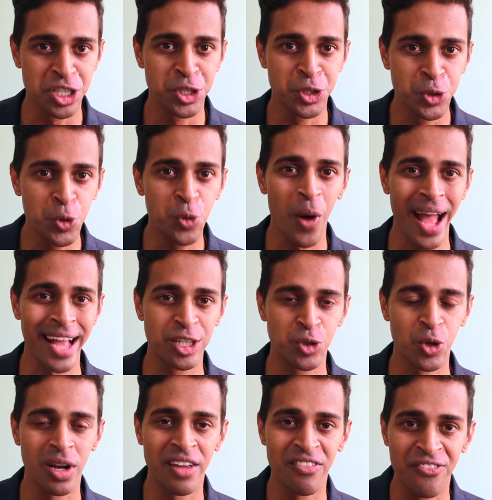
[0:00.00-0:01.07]
you
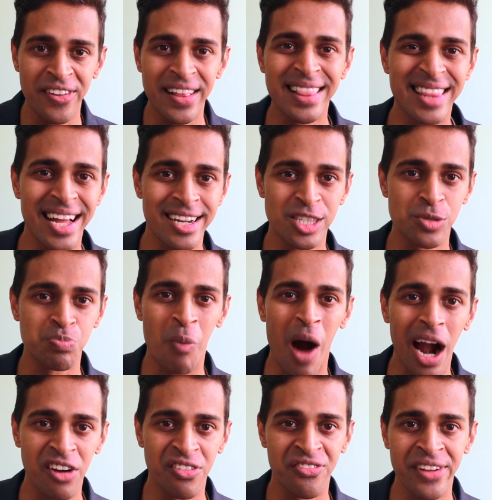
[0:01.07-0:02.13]
actually fill that
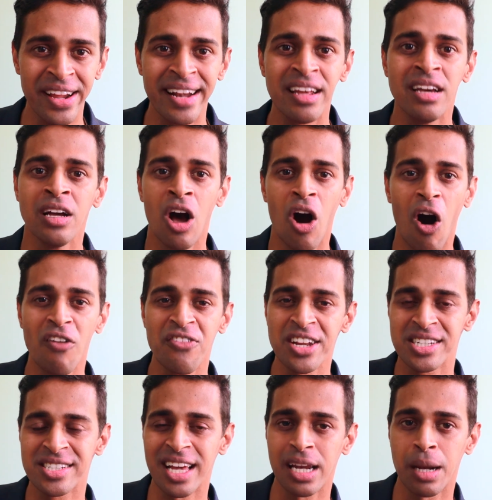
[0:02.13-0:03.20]
smart feed of
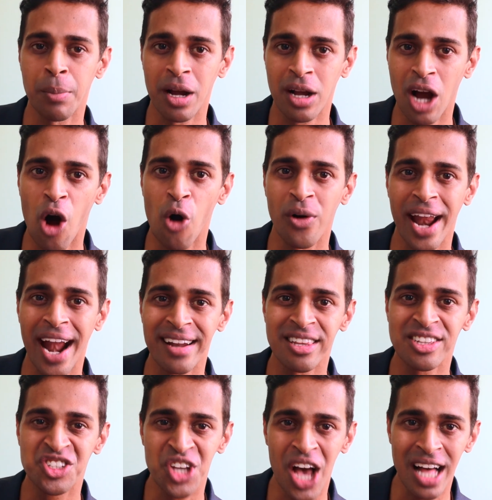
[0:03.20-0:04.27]
Instagram account and
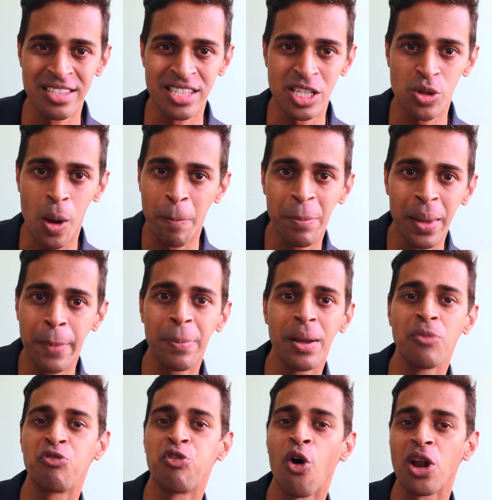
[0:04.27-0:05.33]
the chances of
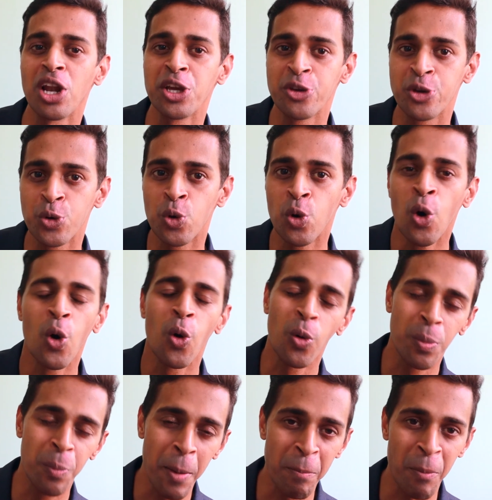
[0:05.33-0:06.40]
people following you
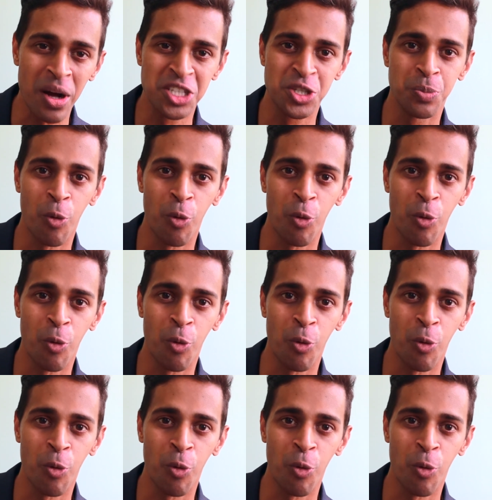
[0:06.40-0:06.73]
would be much